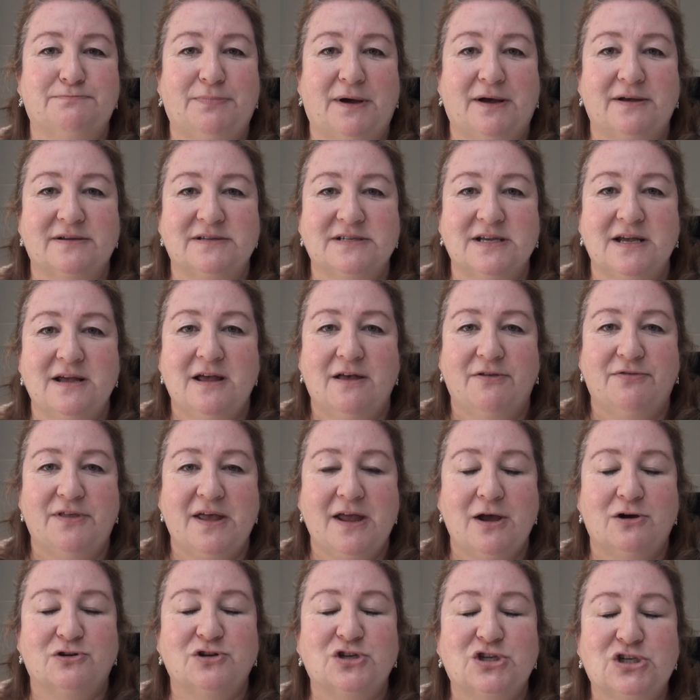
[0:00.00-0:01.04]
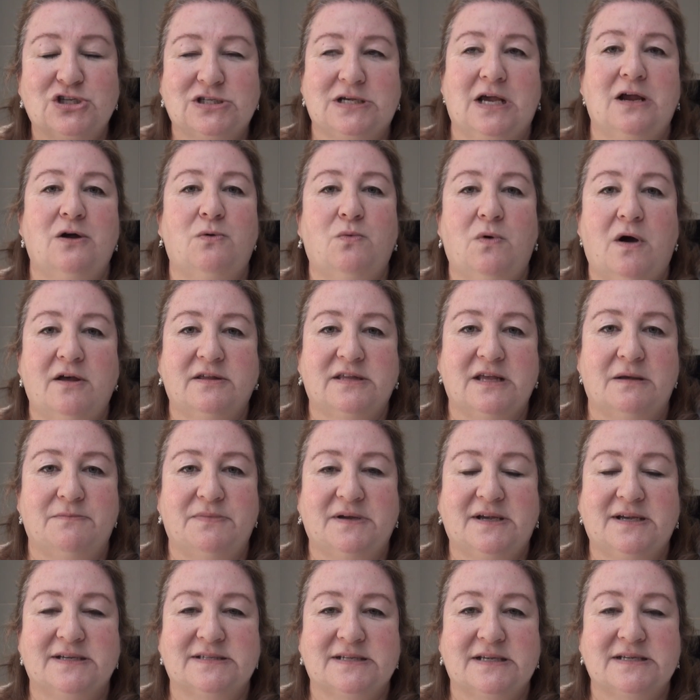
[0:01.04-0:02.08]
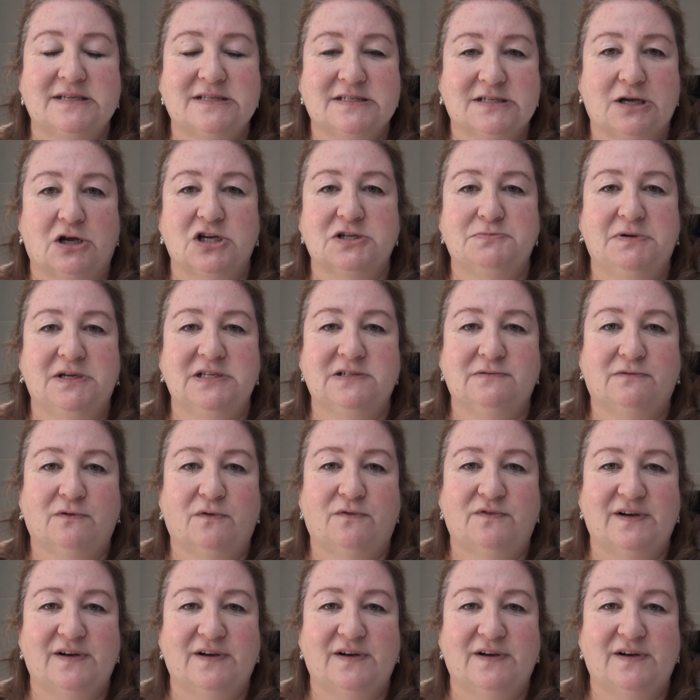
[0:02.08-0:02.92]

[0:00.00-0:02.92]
but they are so worth it because they're such beautiful